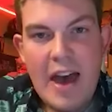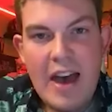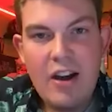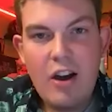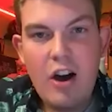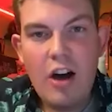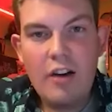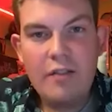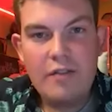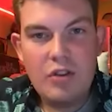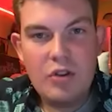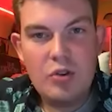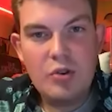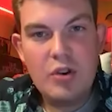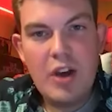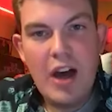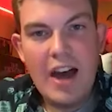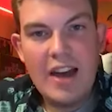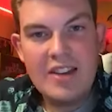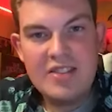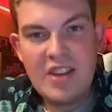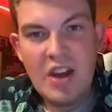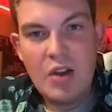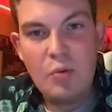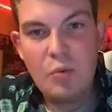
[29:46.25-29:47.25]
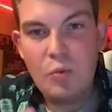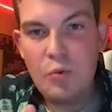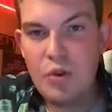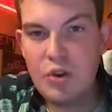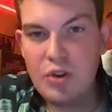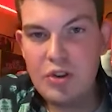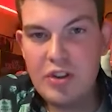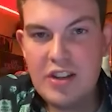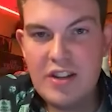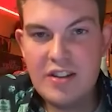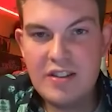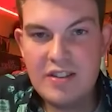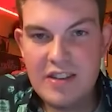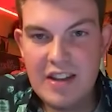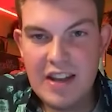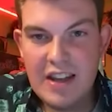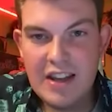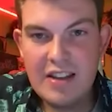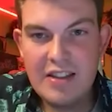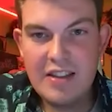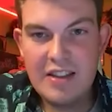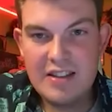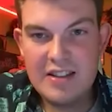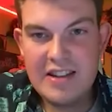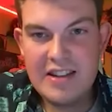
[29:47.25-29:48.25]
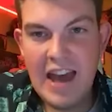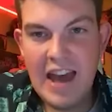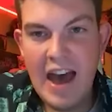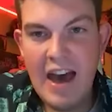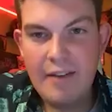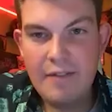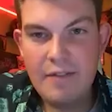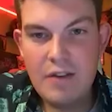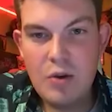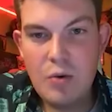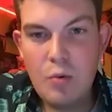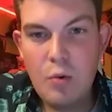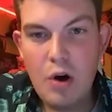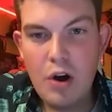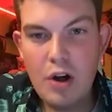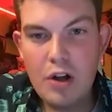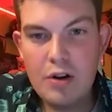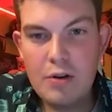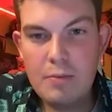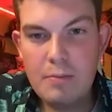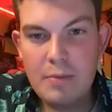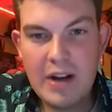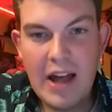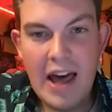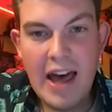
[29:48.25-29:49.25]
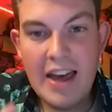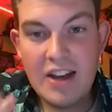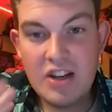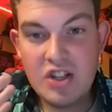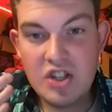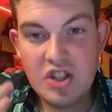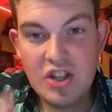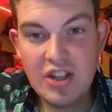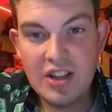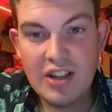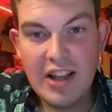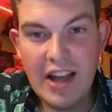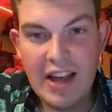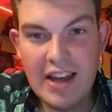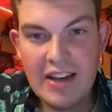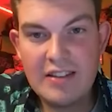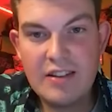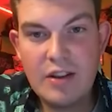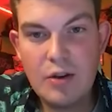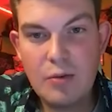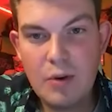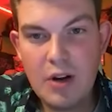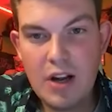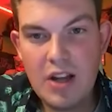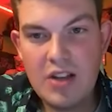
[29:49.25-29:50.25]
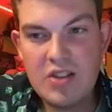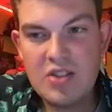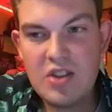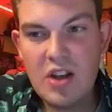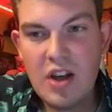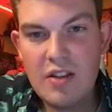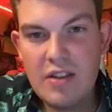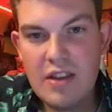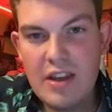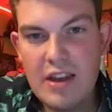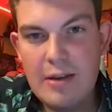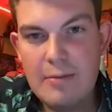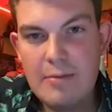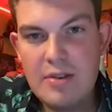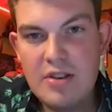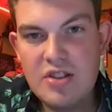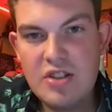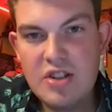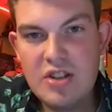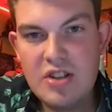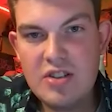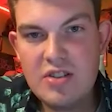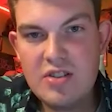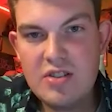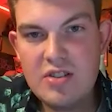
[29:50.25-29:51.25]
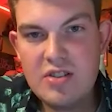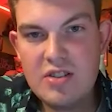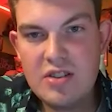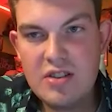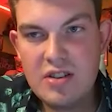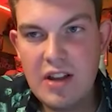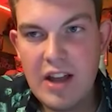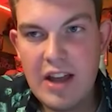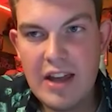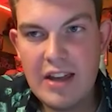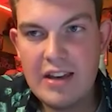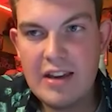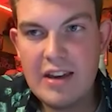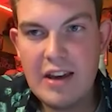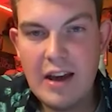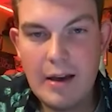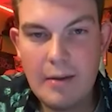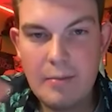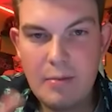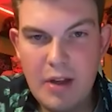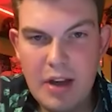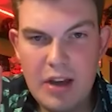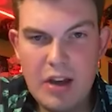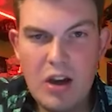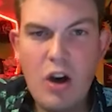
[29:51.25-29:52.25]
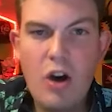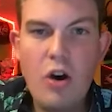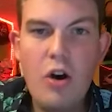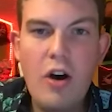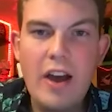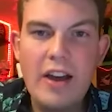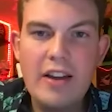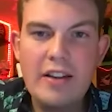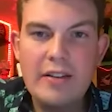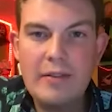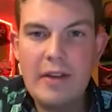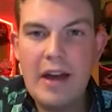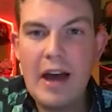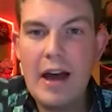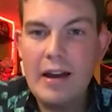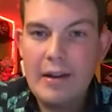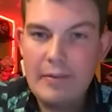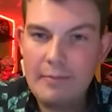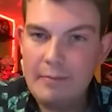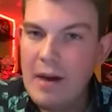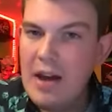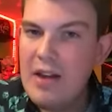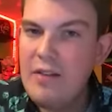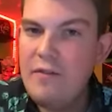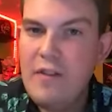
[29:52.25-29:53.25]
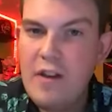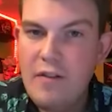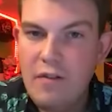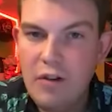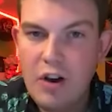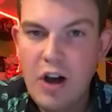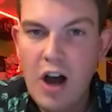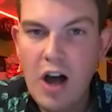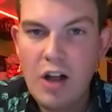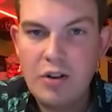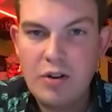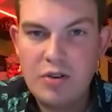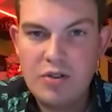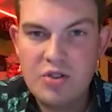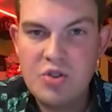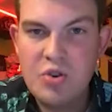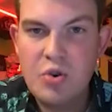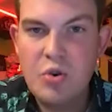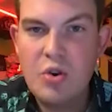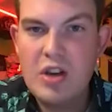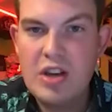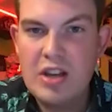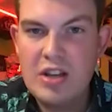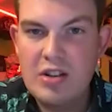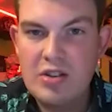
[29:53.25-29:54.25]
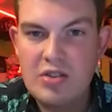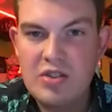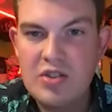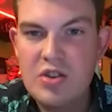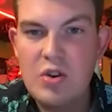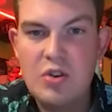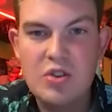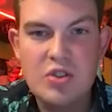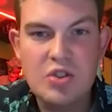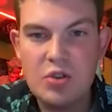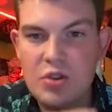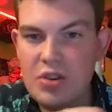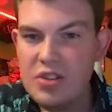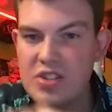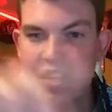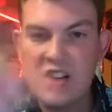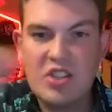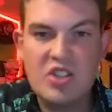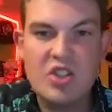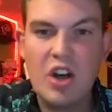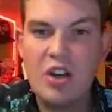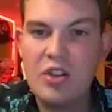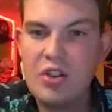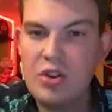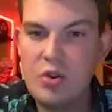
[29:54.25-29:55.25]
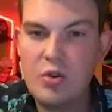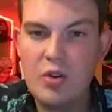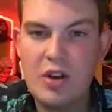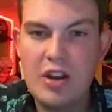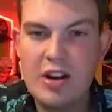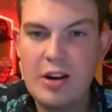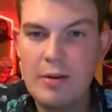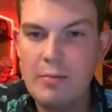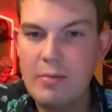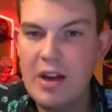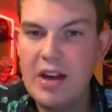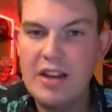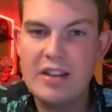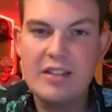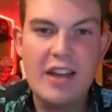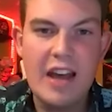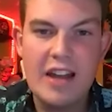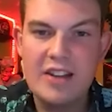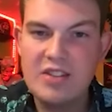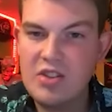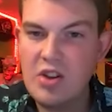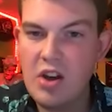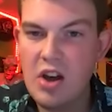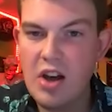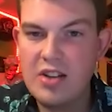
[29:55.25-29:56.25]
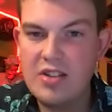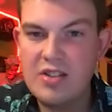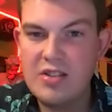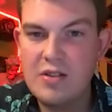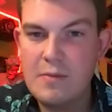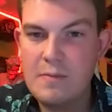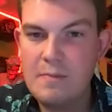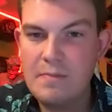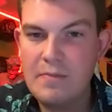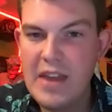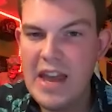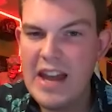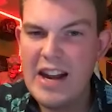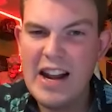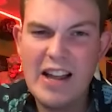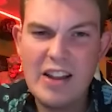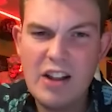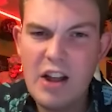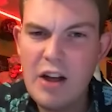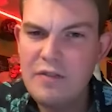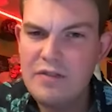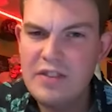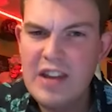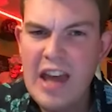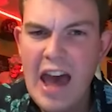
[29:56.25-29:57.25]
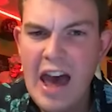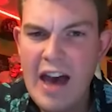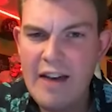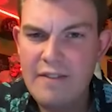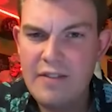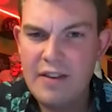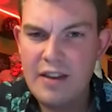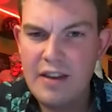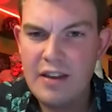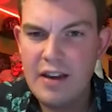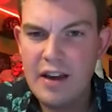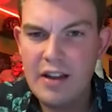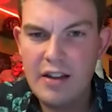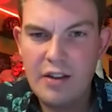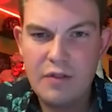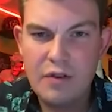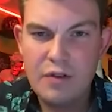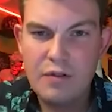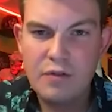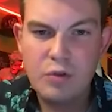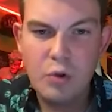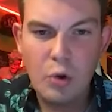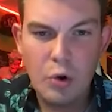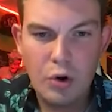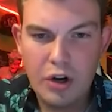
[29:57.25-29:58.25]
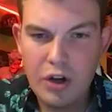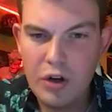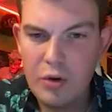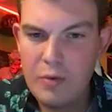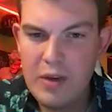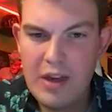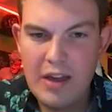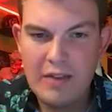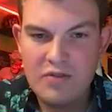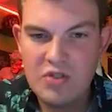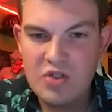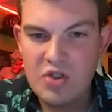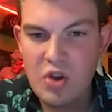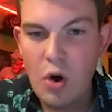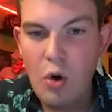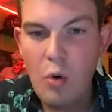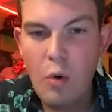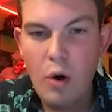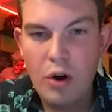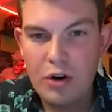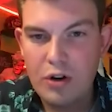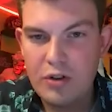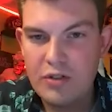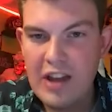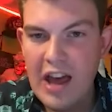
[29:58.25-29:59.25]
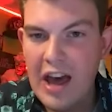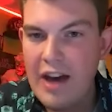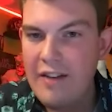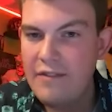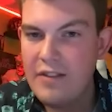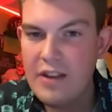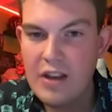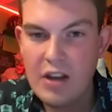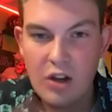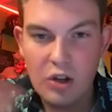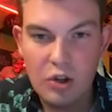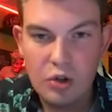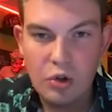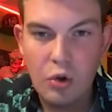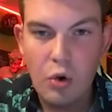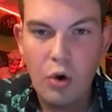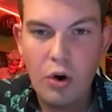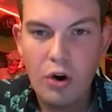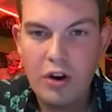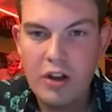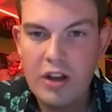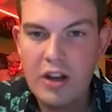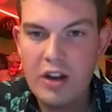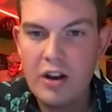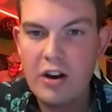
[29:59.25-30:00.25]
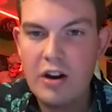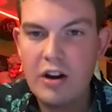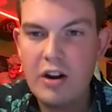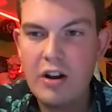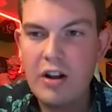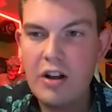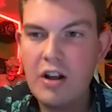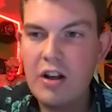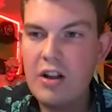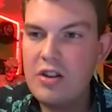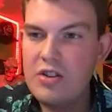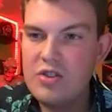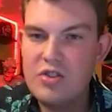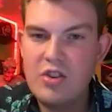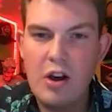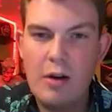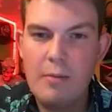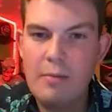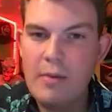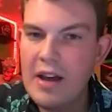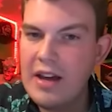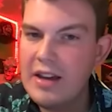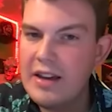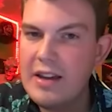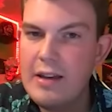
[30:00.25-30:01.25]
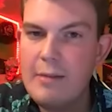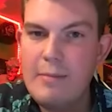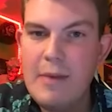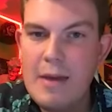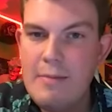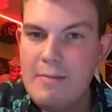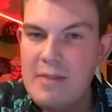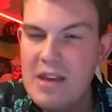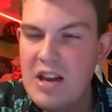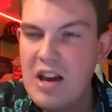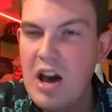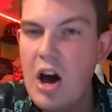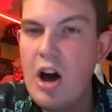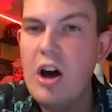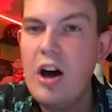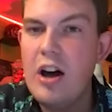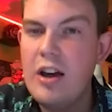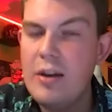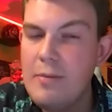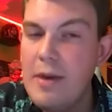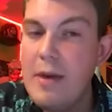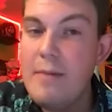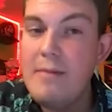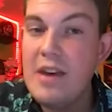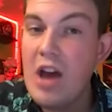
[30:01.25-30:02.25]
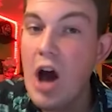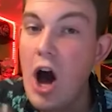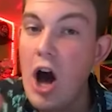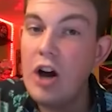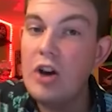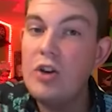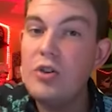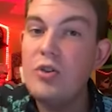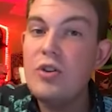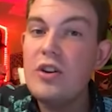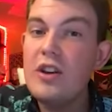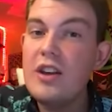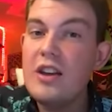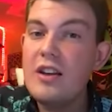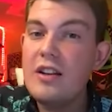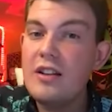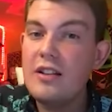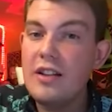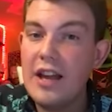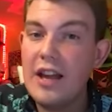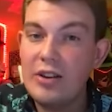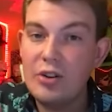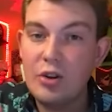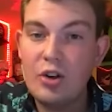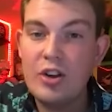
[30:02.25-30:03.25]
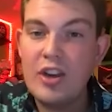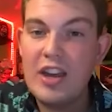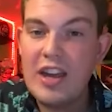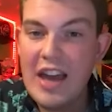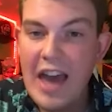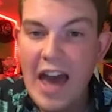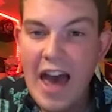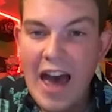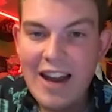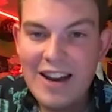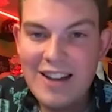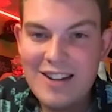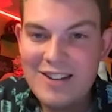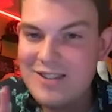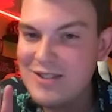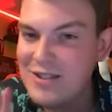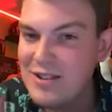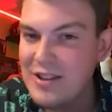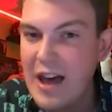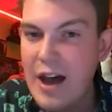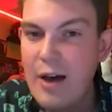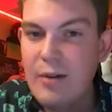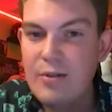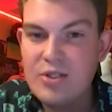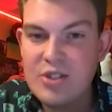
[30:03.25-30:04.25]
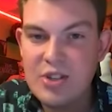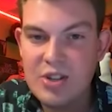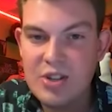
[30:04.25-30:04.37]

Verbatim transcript: off you guys, I really dig the taffy one, but I actually liked it when I saw the images. Like, I'm like, oh, I, I my favorite color is green. So as soon as I saw mm-hmm. the green, I'm like, that's awesome. And I love taffy. I live in Florida, and we have saltwater taffy galore here. So I'm like, it made me it made me hungry, like looking at it. So that was a